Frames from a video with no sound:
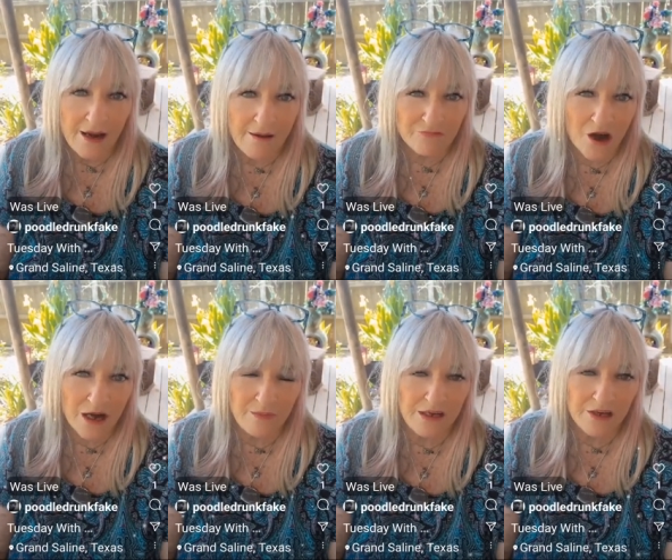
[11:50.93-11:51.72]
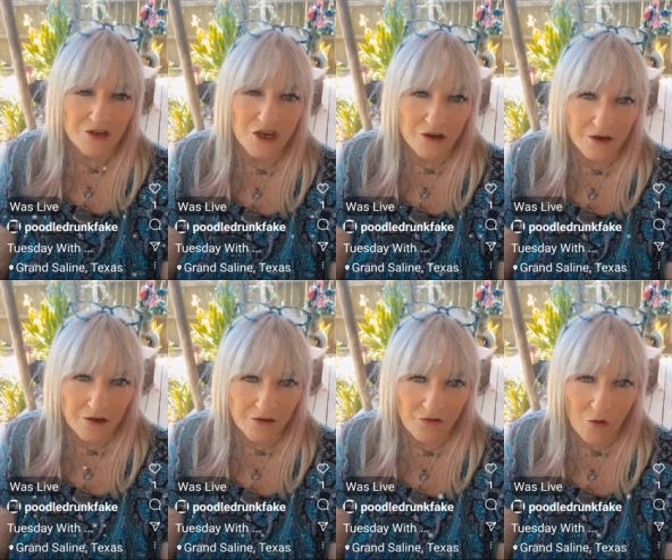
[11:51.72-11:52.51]
And I'm trying to be a
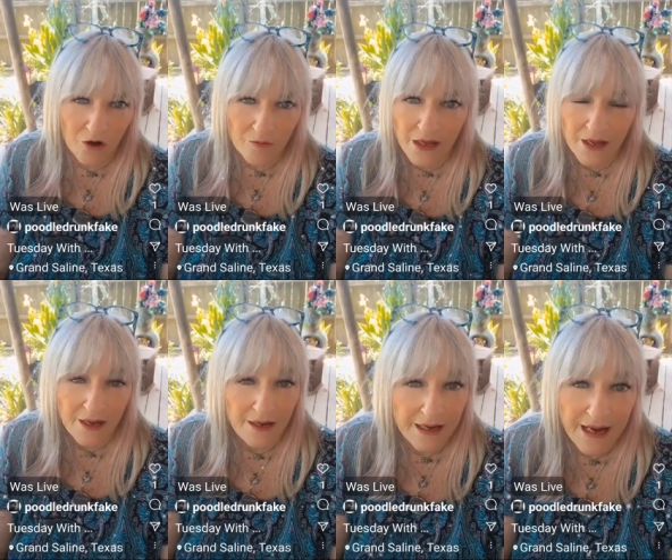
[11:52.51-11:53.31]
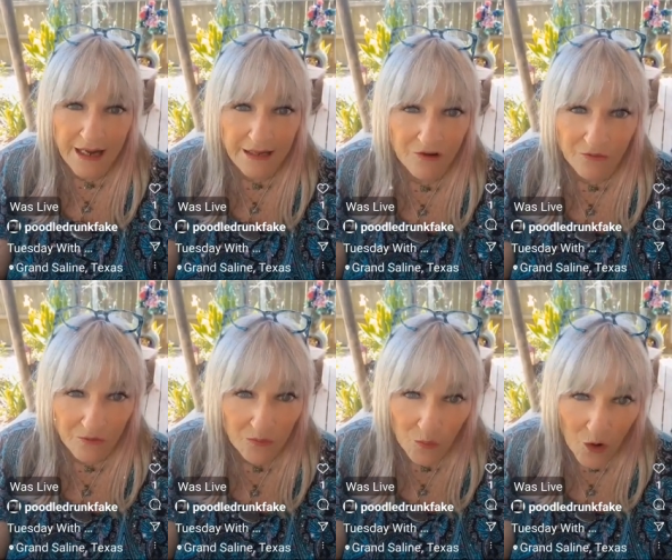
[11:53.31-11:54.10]
cheerleader for them, and they can't
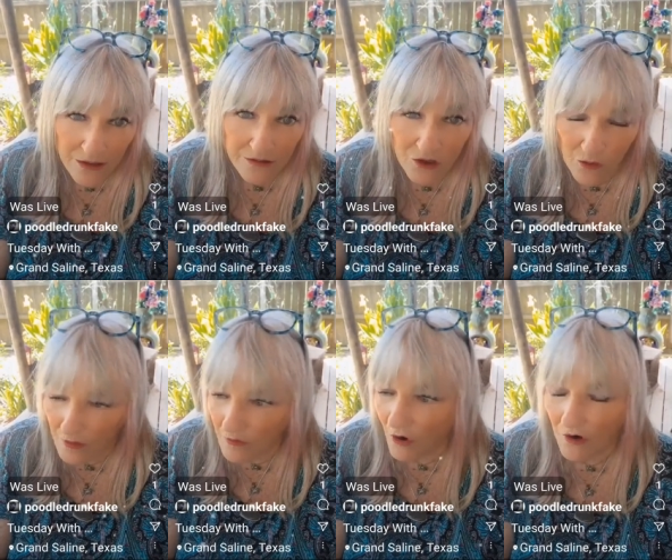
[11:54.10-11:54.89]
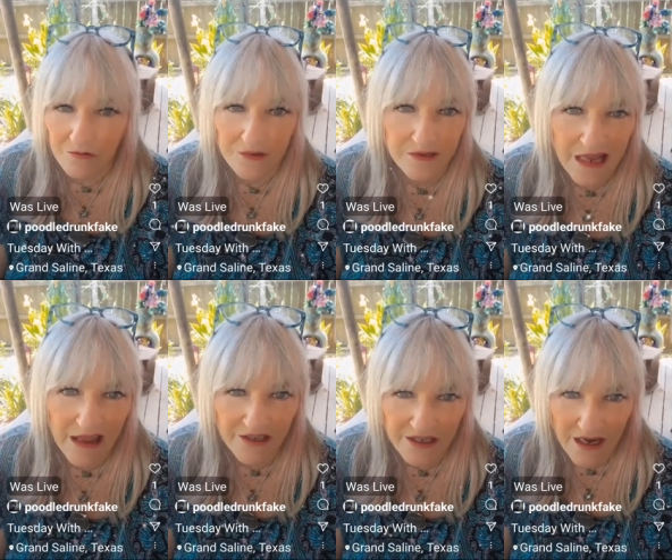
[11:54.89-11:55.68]
even win a Super Bowl. It was
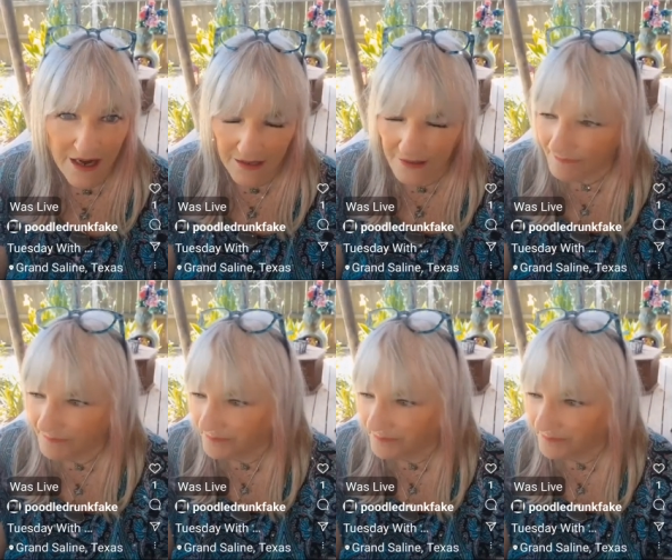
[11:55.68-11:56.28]
devastating.